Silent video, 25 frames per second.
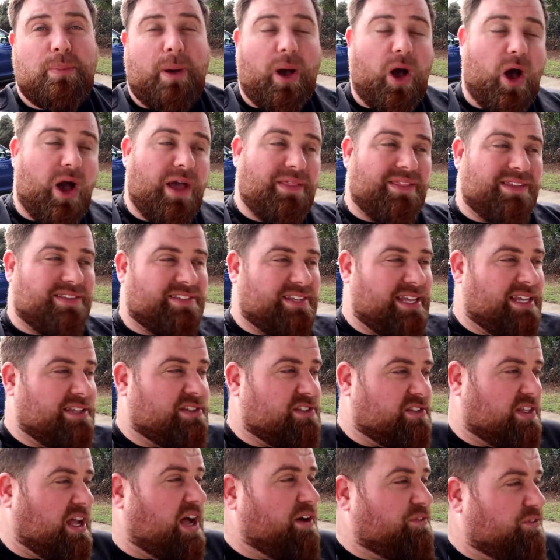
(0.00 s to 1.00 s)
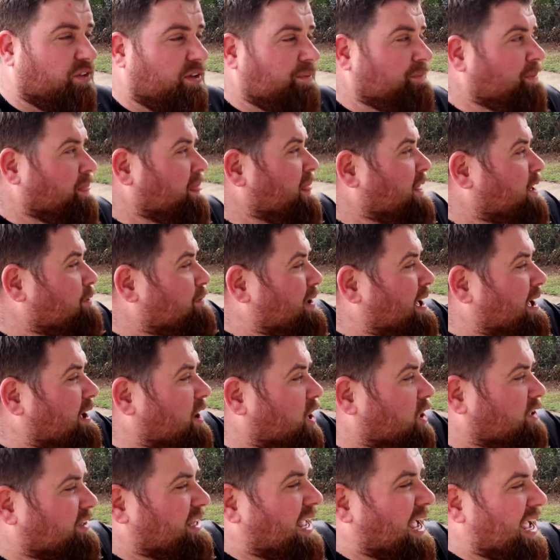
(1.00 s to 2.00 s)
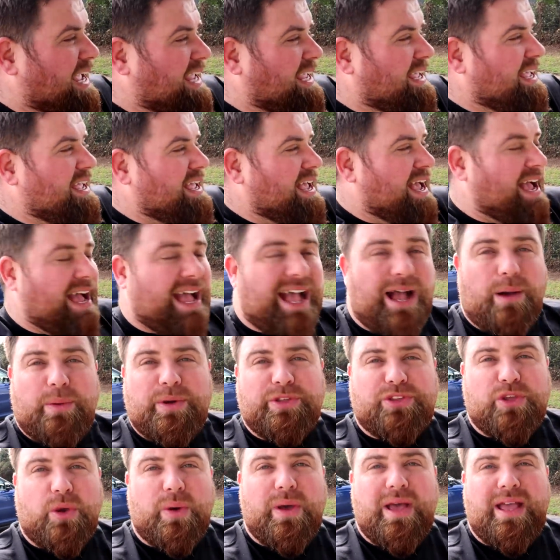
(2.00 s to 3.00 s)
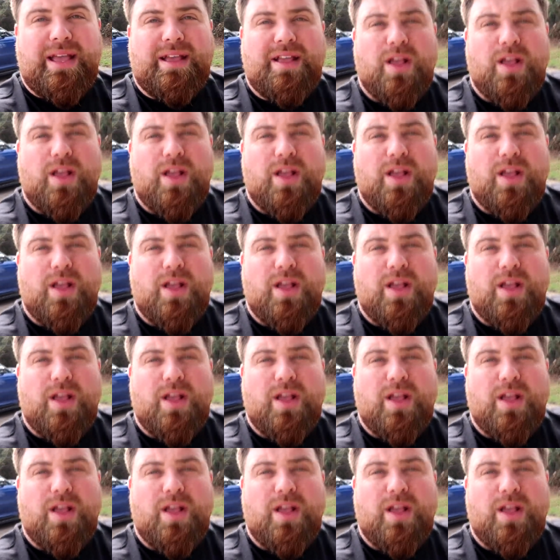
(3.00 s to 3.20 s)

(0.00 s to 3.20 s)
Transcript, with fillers: behind the scenes stuff about our day, how we do it,